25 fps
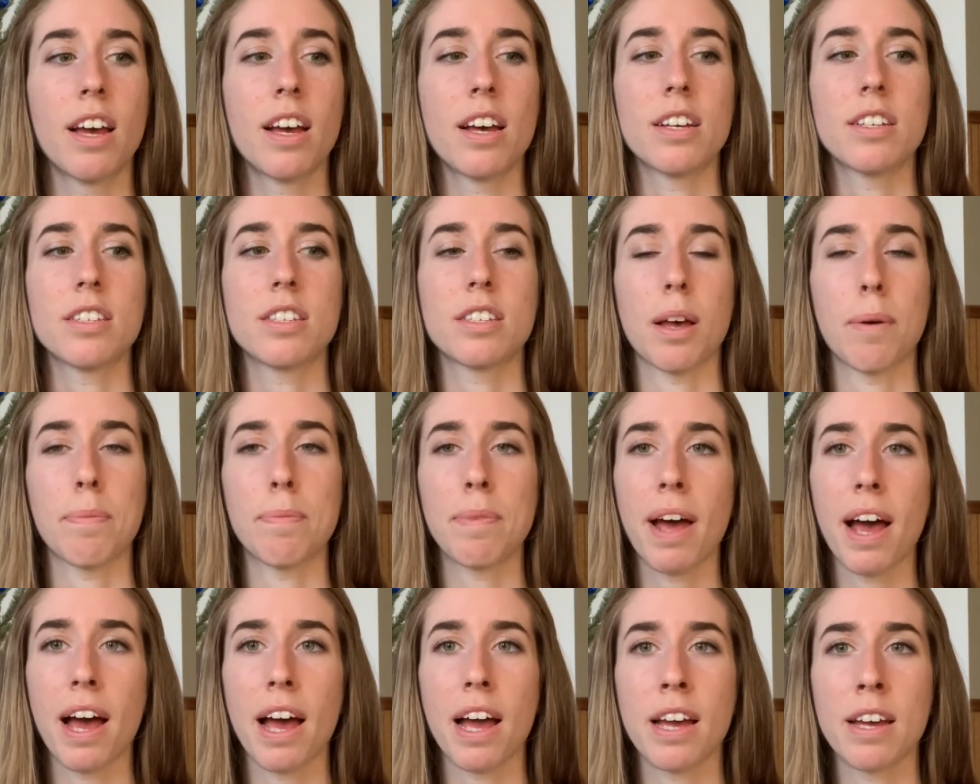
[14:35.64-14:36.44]

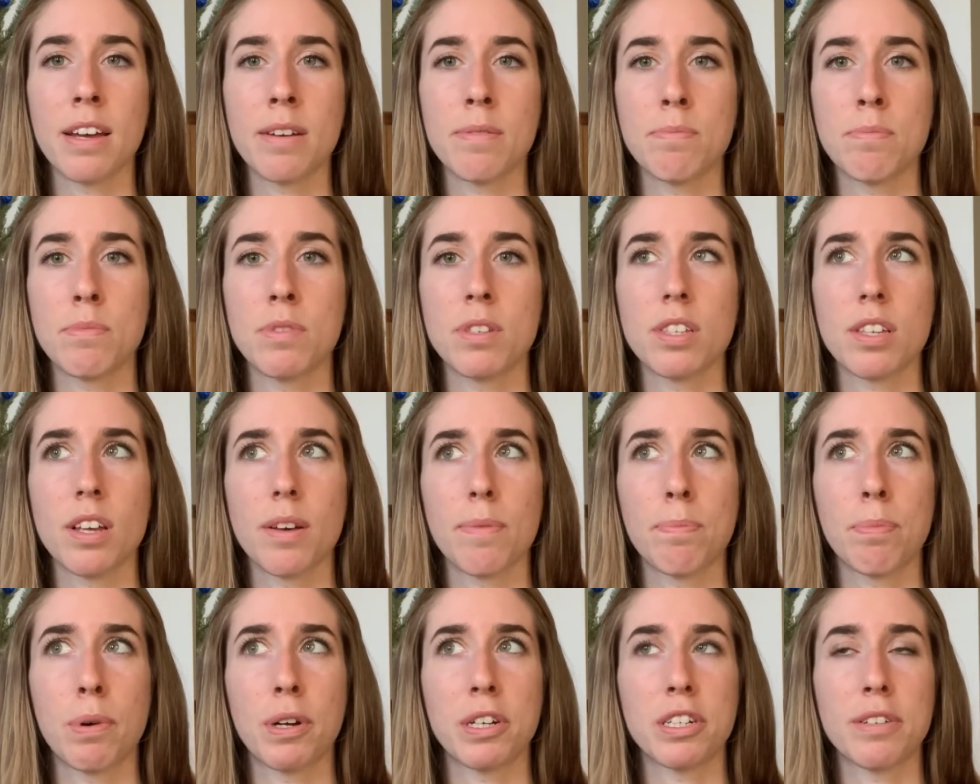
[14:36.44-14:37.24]
sometimes
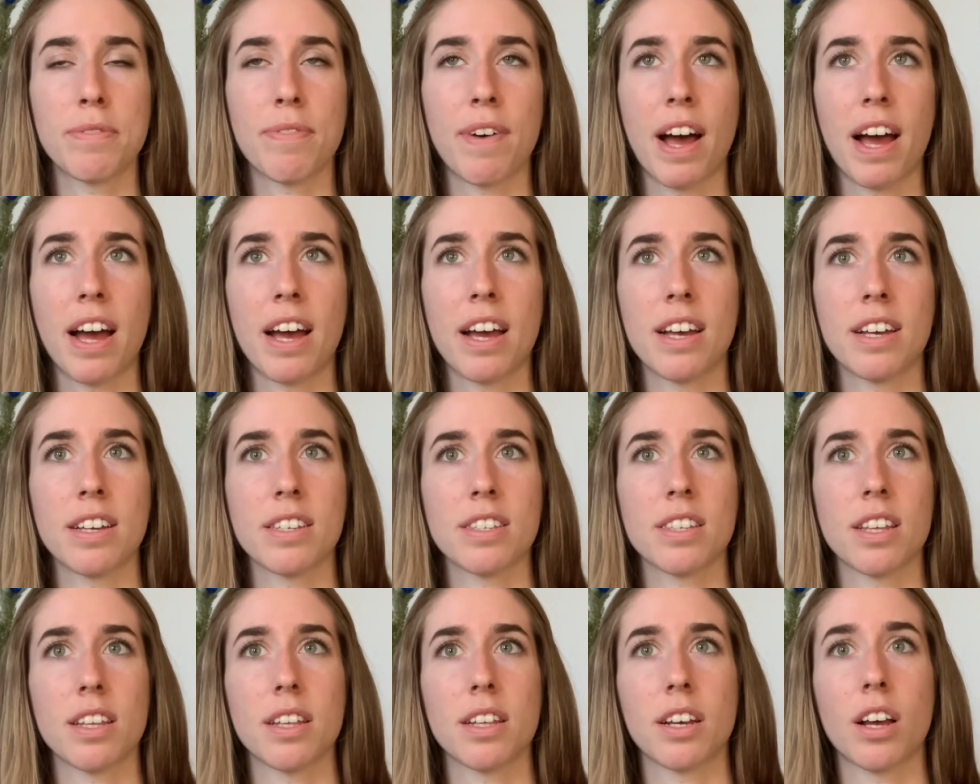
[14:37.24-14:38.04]
Printify's
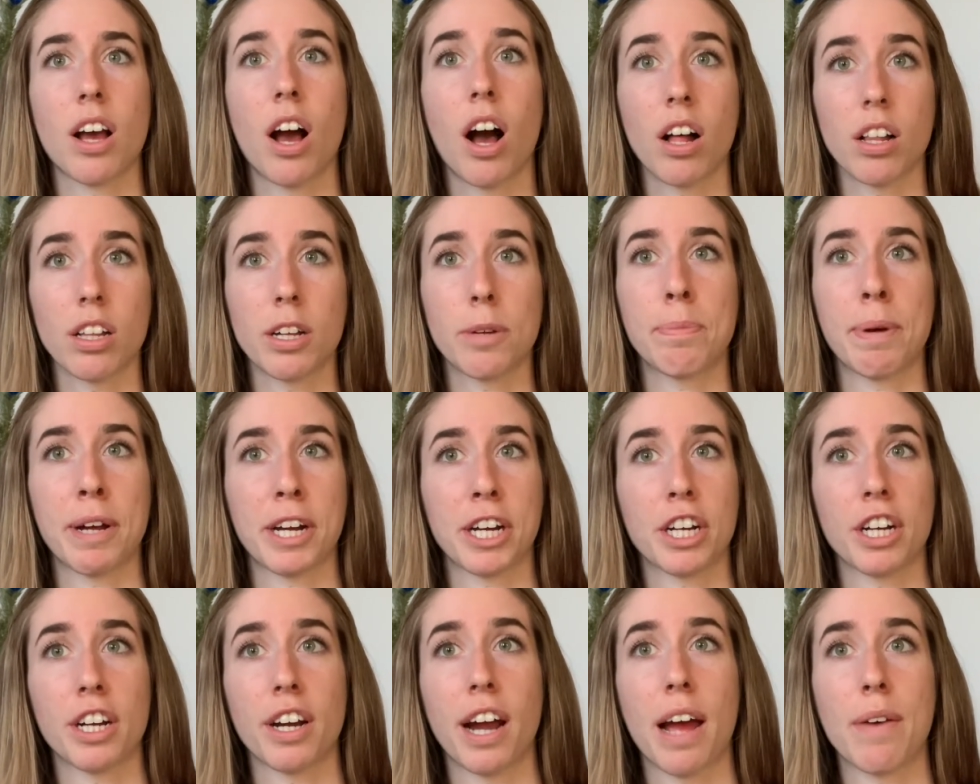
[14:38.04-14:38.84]
color
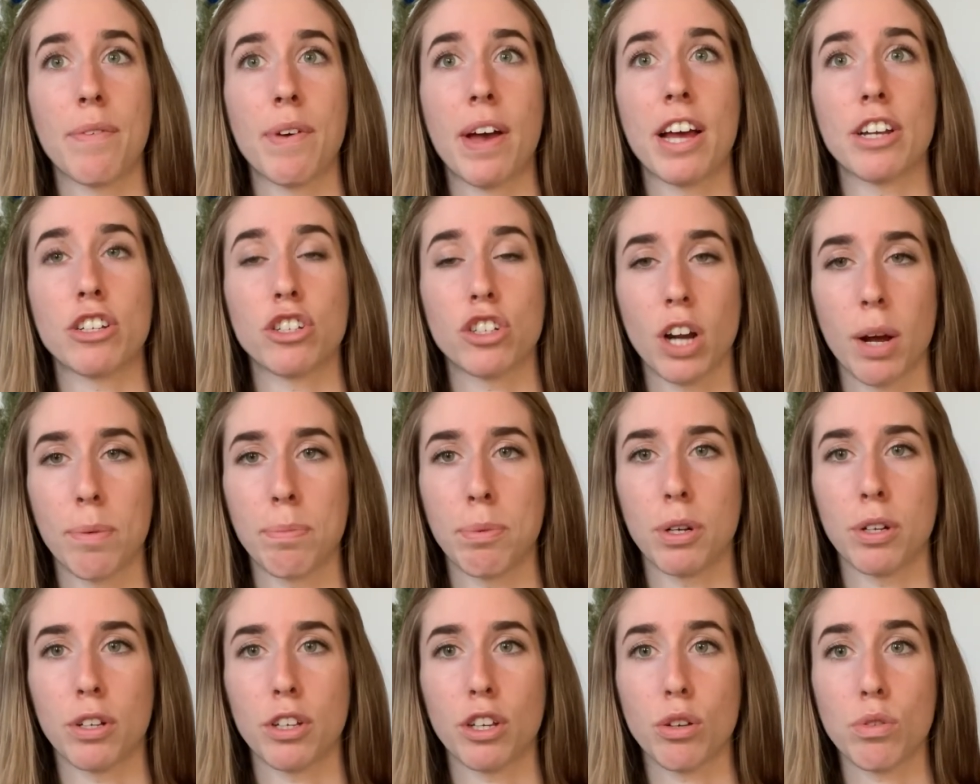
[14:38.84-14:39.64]
picker, I've had
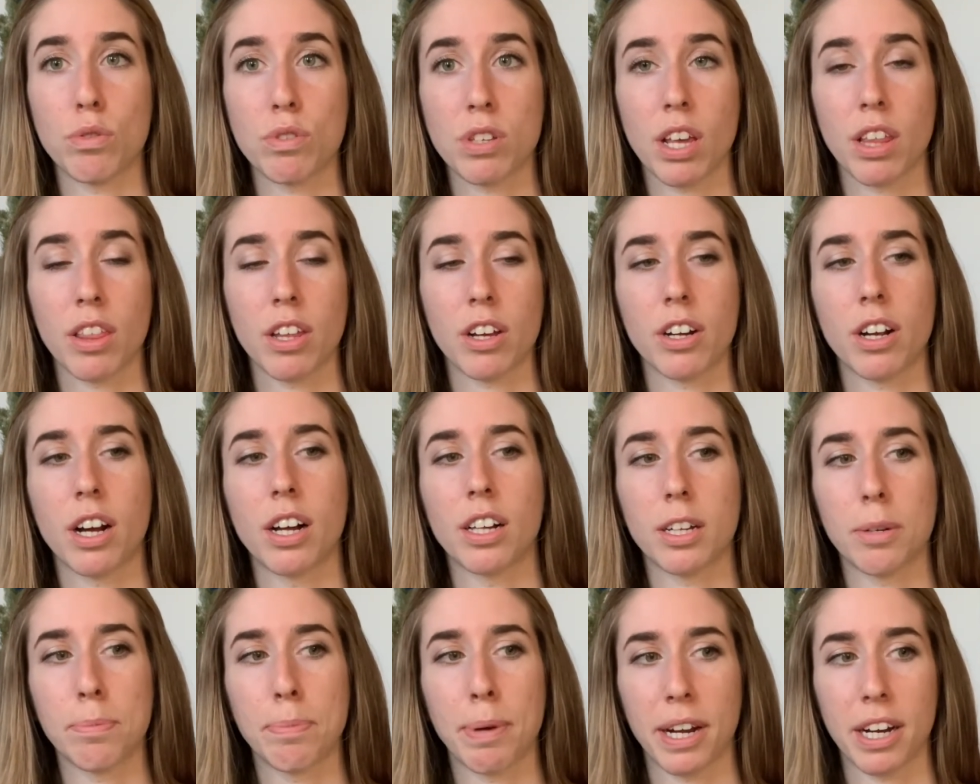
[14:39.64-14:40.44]
trouble using their
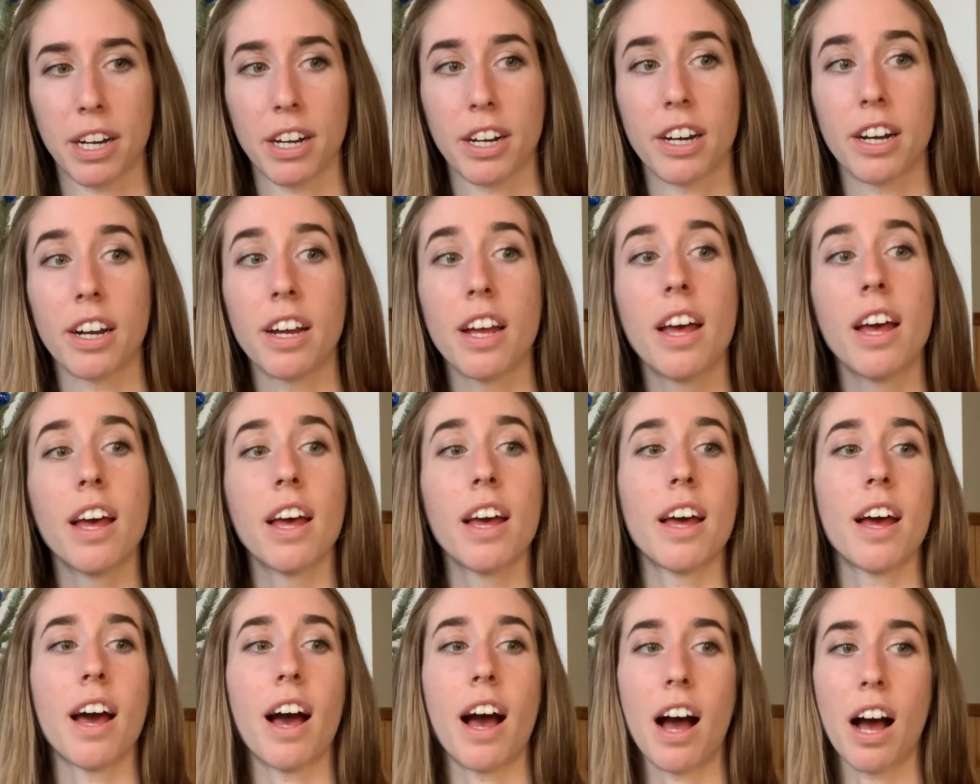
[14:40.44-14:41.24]
color picker
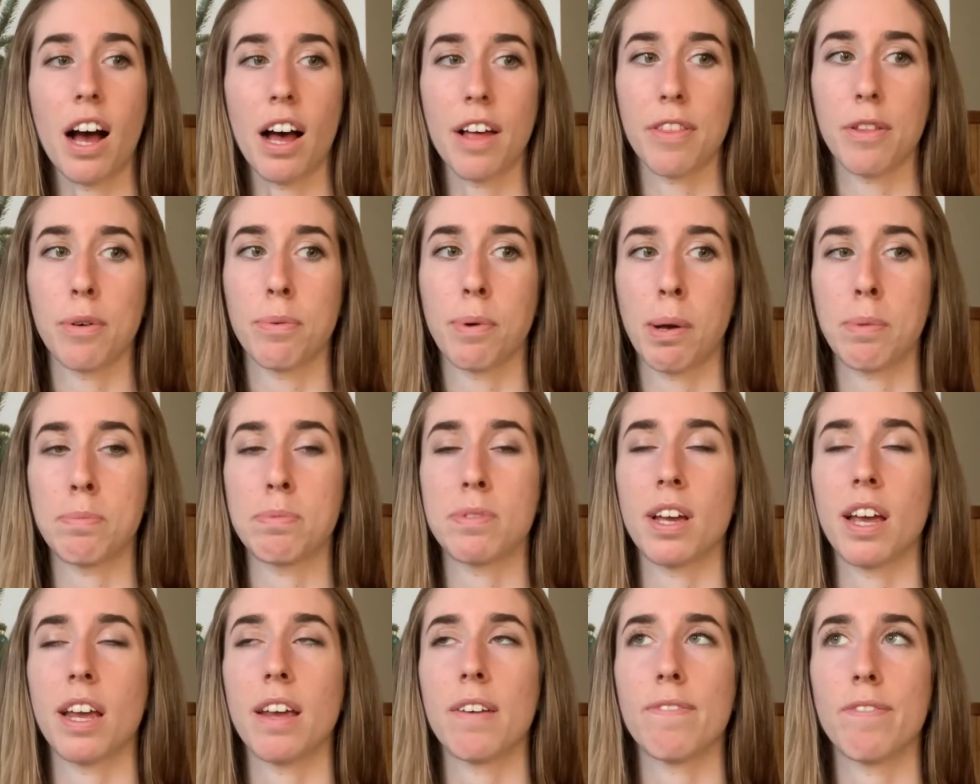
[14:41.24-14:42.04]
on the
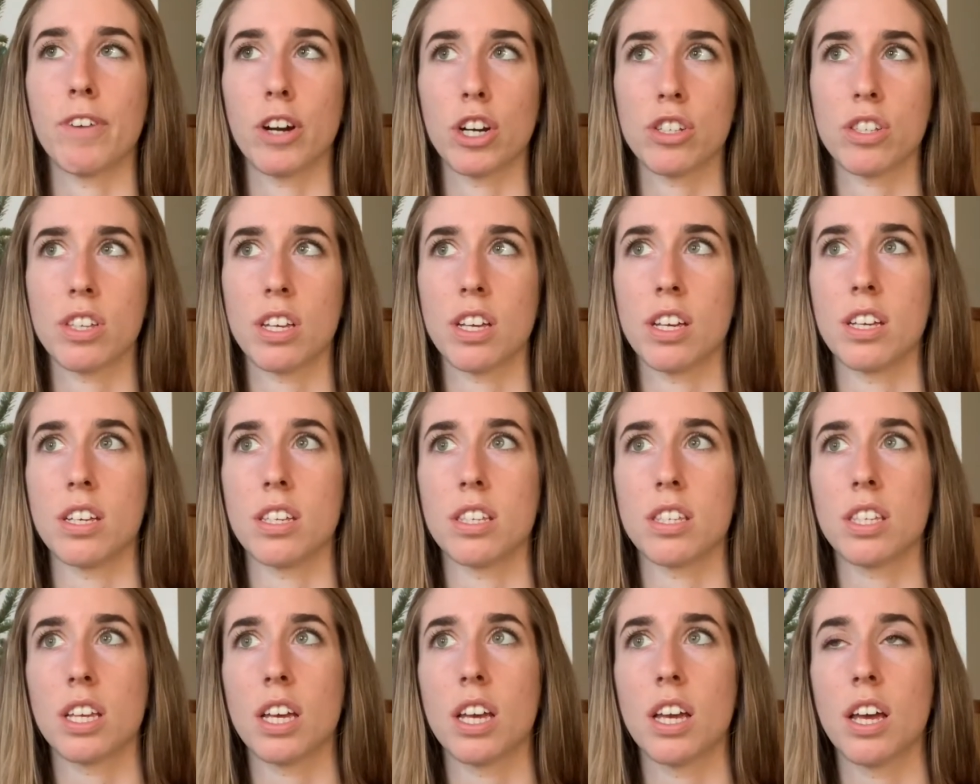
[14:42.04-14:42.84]
website
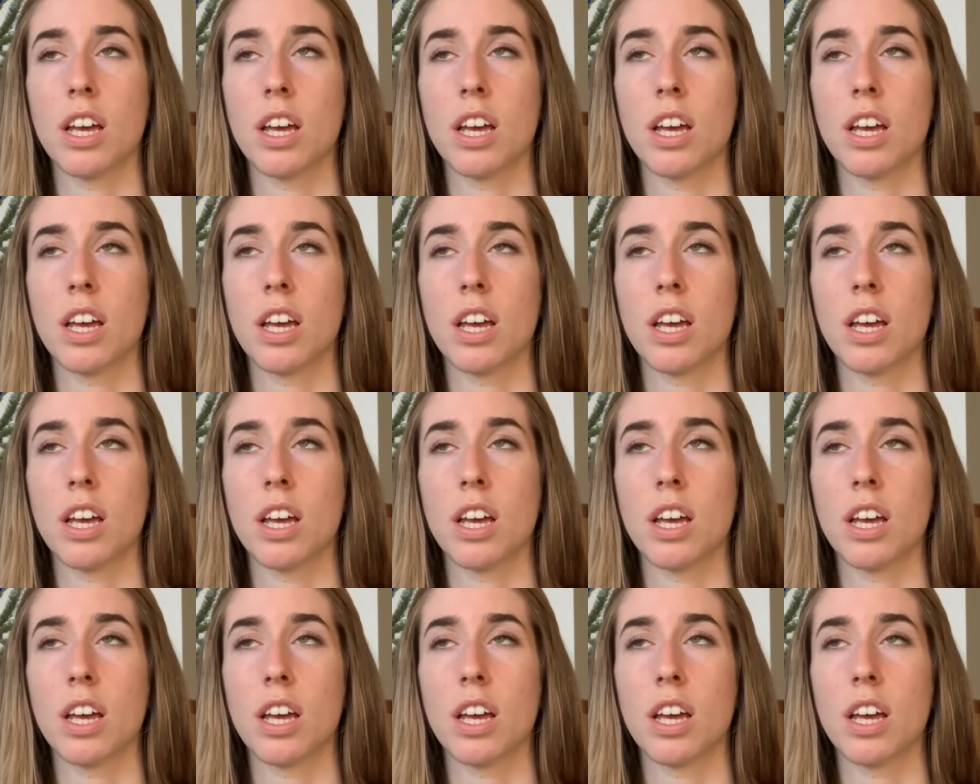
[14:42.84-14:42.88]
versus